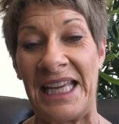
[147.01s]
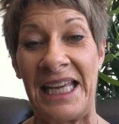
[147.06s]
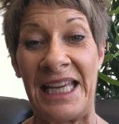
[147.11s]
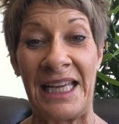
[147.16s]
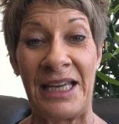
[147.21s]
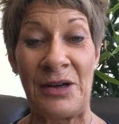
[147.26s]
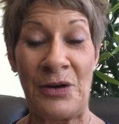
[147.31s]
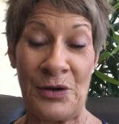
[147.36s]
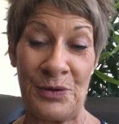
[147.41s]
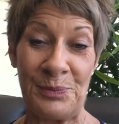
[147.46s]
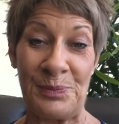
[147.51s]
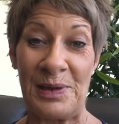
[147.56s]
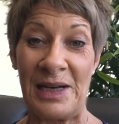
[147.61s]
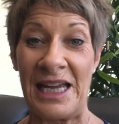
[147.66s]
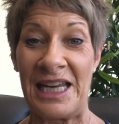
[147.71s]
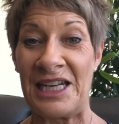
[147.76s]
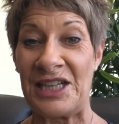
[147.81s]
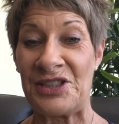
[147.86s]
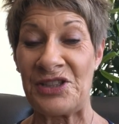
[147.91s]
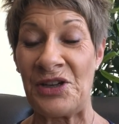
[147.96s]
here on
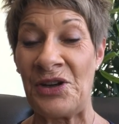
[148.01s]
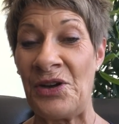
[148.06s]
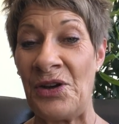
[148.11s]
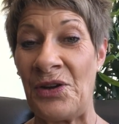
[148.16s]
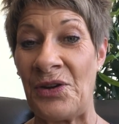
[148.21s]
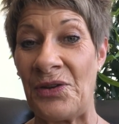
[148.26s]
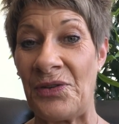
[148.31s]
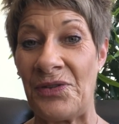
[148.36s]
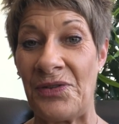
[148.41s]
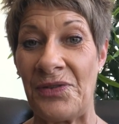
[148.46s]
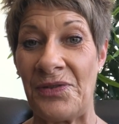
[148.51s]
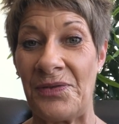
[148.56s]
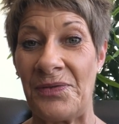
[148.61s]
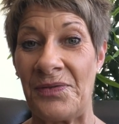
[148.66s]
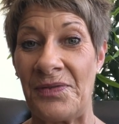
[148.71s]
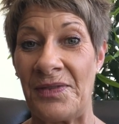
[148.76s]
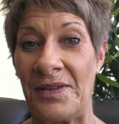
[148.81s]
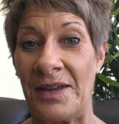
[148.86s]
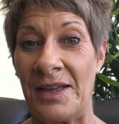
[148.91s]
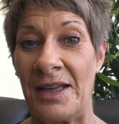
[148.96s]
planet Earth,
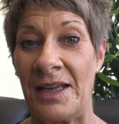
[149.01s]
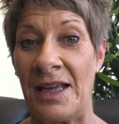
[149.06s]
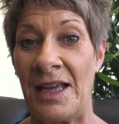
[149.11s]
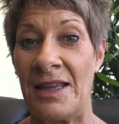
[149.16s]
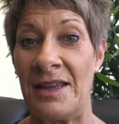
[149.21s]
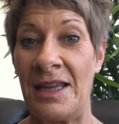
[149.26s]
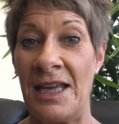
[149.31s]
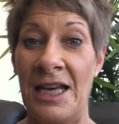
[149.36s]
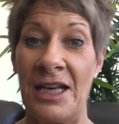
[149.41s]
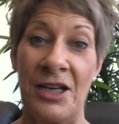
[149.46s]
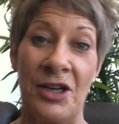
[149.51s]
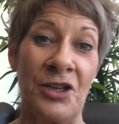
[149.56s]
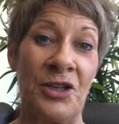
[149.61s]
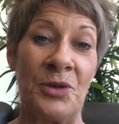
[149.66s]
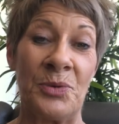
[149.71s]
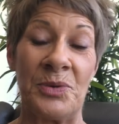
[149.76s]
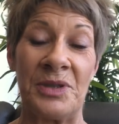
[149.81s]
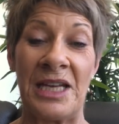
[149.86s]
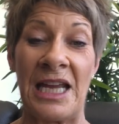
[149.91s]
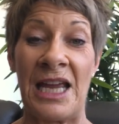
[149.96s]
then
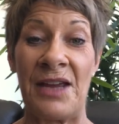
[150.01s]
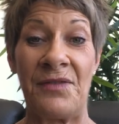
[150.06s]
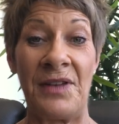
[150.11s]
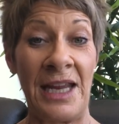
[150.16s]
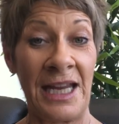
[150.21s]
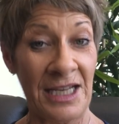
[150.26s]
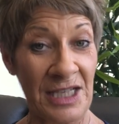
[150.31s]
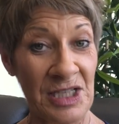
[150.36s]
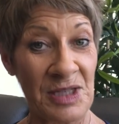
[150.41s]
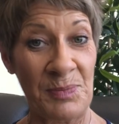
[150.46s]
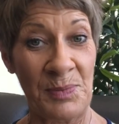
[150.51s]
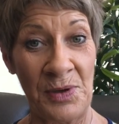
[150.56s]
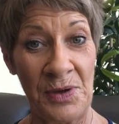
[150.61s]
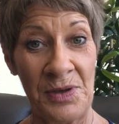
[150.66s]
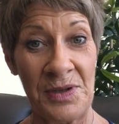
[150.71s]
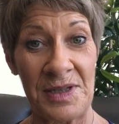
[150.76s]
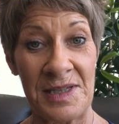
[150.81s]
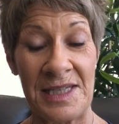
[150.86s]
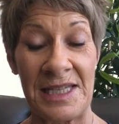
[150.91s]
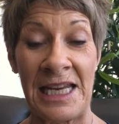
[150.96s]
you would have
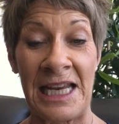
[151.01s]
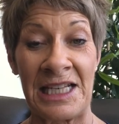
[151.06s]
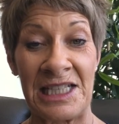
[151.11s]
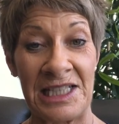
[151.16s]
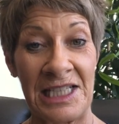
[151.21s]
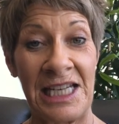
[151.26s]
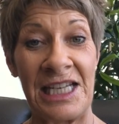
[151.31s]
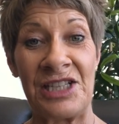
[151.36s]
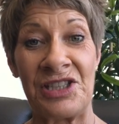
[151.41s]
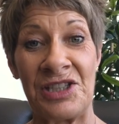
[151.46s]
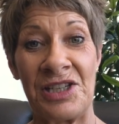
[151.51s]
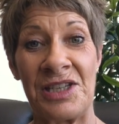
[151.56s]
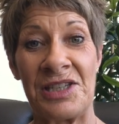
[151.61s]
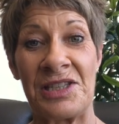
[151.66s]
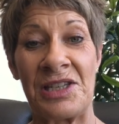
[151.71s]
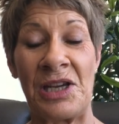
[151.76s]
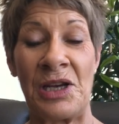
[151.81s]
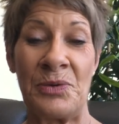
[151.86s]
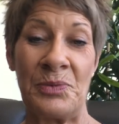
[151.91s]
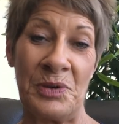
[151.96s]
experts and
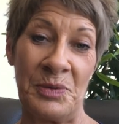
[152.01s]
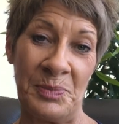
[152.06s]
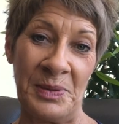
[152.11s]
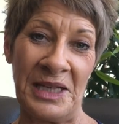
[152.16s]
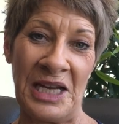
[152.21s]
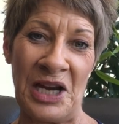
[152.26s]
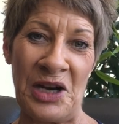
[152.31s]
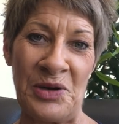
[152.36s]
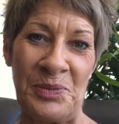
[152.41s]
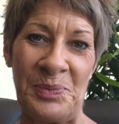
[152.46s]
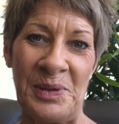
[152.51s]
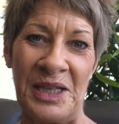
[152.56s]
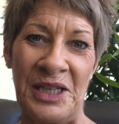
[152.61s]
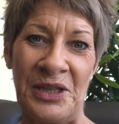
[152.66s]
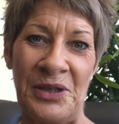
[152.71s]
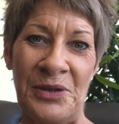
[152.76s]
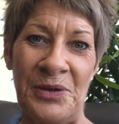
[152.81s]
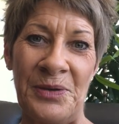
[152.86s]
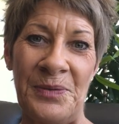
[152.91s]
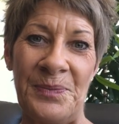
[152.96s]
teachers who would be
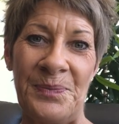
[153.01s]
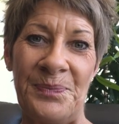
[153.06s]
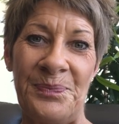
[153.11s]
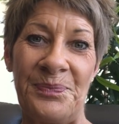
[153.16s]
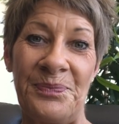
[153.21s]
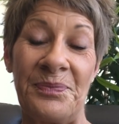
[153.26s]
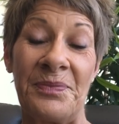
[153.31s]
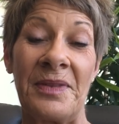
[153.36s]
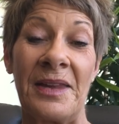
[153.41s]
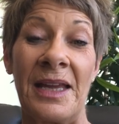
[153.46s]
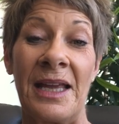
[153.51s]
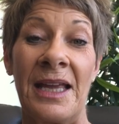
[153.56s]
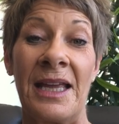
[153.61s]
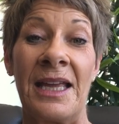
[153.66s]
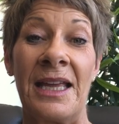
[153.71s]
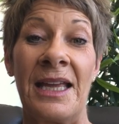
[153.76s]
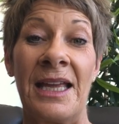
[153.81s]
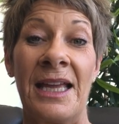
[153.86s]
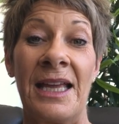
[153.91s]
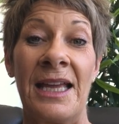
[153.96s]
helping you.
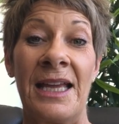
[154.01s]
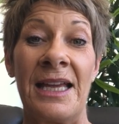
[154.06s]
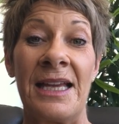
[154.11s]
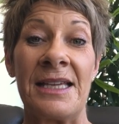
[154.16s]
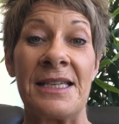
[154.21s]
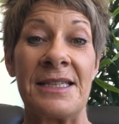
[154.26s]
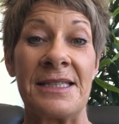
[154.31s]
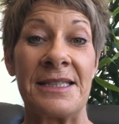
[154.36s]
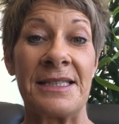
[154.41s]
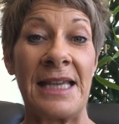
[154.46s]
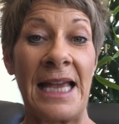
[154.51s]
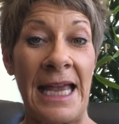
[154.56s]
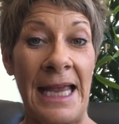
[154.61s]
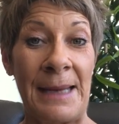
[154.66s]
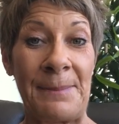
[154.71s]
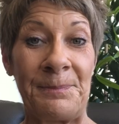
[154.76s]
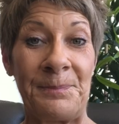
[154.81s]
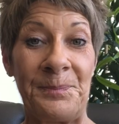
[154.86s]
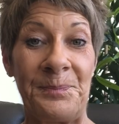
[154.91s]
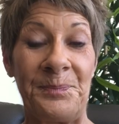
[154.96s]

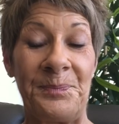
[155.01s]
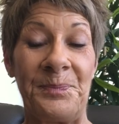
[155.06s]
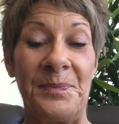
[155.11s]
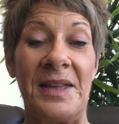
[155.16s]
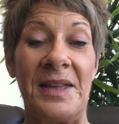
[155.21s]
Same